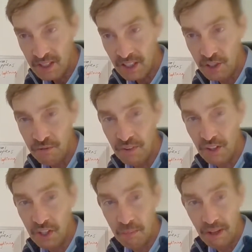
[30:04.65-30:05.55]
Can you
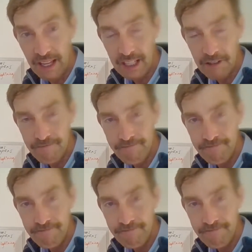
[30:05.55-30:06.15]
fill in the blank?